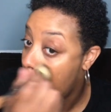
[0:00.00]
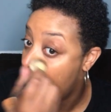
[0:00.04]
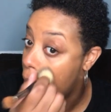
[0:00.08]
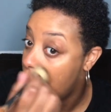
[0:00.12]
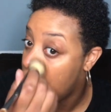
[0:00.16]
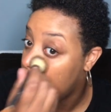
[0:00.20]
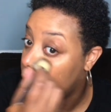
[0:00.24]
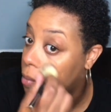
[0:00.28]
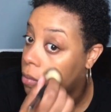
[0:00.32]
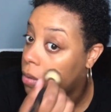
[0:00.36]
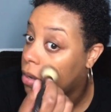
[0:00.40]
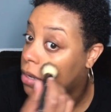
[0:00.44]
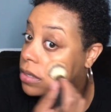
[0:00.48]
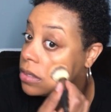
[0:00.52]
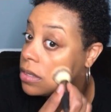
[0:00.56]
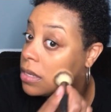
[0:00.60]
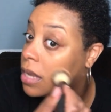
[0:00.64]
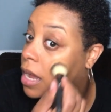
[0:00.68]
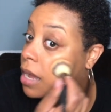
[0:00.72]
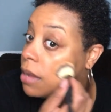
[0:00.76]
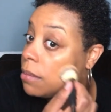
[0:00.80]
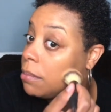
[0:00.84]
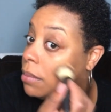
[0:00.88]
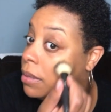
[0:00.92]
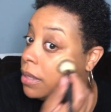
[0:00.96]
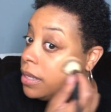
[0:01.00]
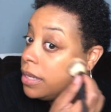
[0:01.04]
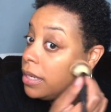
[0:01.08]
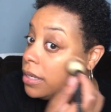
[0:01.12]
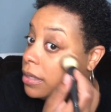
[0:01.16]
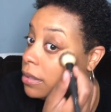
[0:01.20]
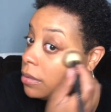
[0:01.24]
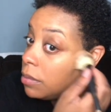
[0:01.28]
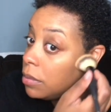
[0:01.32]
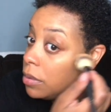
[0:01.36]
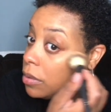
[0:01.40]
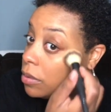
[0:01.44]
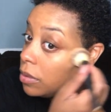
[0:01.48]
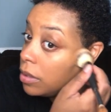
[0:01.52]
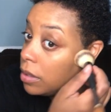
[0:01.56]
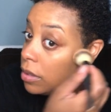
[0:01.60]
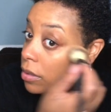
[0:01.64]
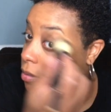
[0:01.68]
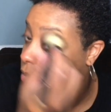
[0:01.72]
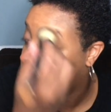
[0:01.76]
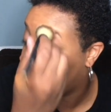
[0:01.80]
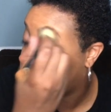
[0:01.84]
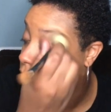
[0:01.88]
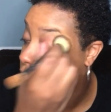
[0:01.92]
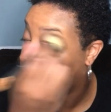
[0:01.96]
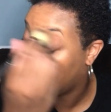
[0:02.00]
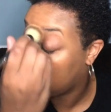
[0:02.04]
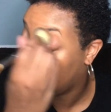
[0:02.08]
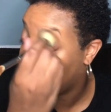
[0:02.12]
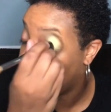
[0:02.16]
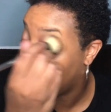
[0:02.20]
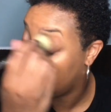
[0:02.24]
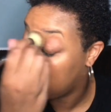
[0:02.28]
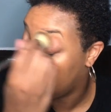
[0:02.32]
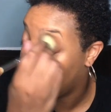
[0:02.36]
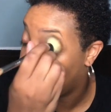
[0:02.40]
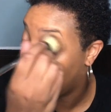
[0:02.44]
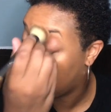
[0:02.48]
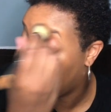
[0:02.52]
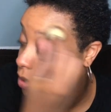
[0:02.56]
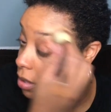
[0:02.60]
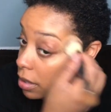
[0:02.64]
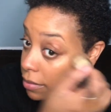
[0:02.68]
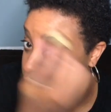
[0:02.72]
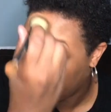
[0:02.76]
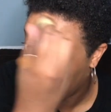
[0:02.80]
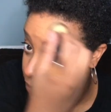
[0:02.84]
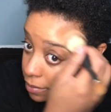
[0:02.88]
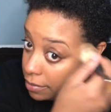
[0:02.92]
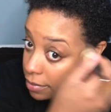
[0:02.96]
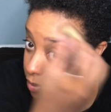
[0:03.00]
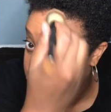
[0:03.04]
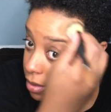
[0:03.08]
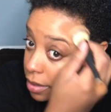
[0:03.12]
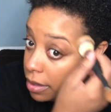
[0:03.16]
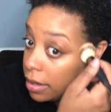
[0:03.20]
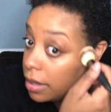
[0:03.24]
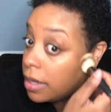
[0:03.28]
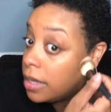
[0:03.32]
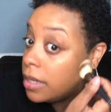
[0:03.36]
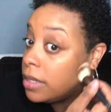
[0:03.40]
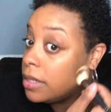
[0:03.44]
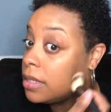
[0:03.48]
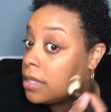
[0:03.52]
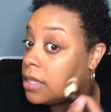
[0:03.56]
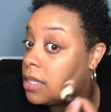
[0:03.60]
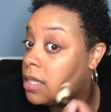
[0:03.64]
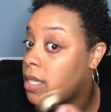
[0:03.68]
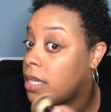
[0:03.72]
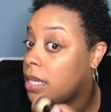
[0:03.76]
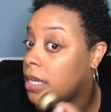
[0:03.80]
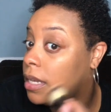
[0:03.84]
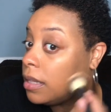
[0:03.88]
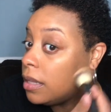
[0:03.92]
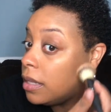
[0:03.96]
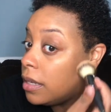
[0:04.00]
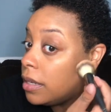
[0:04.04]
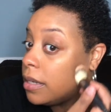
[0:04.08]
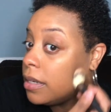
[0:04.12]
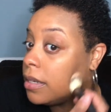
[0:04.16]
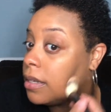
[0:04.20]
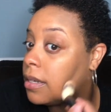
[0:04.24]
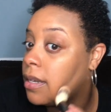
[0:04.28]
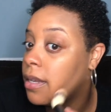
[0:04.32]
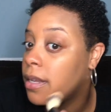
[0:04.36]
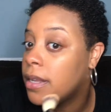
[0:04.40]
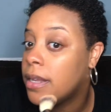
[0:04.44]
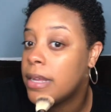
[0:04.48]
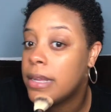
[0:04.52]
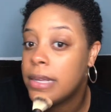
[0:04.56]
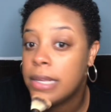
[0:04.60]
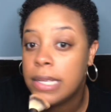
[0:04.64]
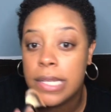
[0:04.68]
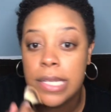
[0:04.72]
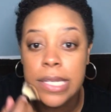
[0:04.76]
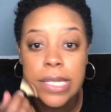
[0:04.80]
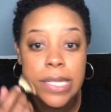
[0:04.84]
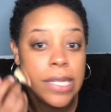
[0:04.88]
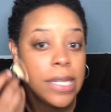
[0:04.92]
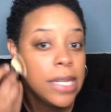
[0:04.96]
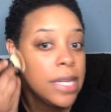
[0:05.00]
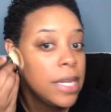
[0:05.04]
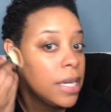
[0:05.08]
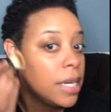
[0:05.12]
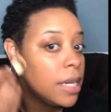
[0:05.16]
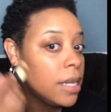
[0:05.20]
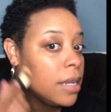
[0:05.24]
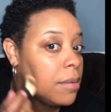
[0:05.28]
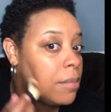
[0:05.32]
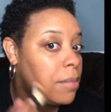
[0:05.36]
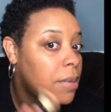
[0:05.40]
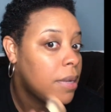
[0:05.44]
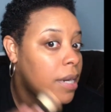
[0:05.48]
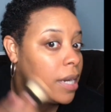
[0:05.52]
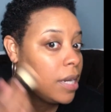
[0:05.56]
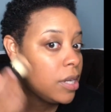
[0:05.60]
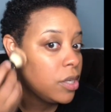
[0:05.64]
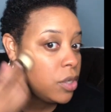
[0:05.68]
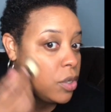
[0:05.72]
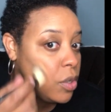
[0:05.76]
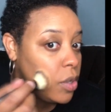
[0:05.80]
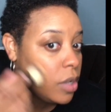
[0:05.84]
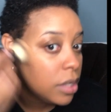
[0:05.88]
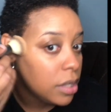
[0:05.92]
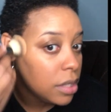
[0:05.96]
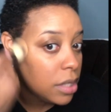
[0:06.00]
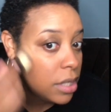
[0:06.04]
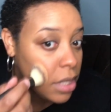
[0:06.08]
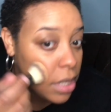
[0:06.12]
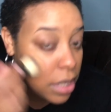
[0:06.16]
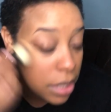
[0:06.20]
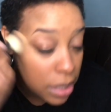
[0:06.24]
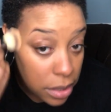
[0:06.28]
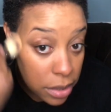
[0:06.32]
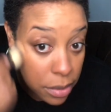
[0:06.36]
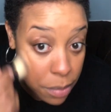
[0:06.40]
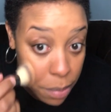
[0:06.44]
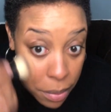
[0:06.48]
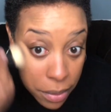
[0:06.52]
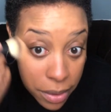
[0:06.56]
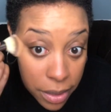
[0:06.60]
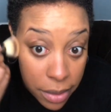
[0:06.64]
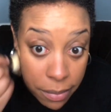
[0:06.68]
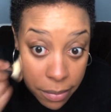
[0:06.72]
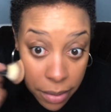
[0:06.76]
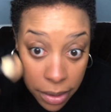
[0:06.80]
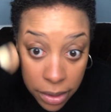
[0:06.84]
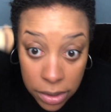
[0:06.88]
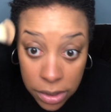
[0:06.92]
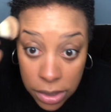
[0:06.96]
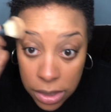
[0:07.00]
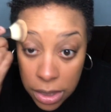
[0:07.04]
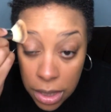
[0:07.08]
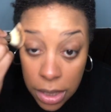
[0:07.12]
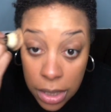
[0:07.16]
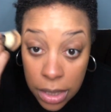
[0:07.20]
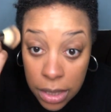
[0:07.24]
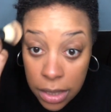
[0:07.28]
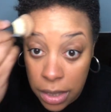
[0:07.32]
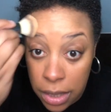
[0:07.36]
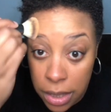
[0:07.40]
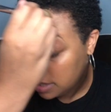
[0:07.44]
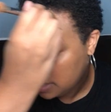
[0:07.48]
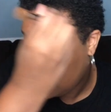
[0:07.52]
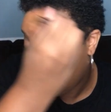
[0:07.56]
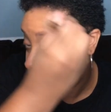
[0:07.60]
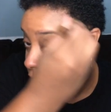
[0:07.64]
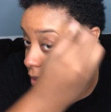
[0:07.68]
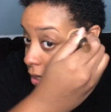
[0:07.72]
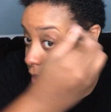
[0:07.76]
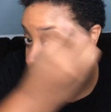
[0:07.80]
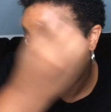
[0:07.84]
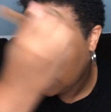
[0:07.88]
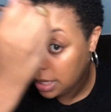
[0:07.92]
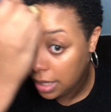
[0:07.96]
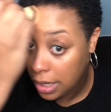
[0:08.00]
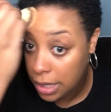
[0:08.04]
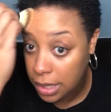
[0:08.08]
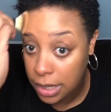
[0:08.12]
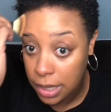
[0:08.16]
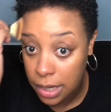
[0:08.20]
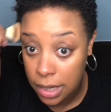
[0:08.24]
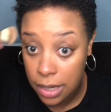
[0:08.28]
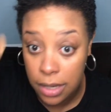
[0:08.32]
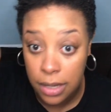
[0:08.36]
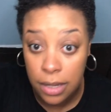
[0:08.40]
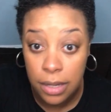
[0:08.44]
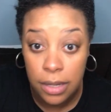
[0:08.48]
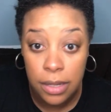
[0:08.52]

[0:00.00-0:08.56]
And once I blend, we'll go in with concealer as needed. But as you can see, it's pretty much a skin-like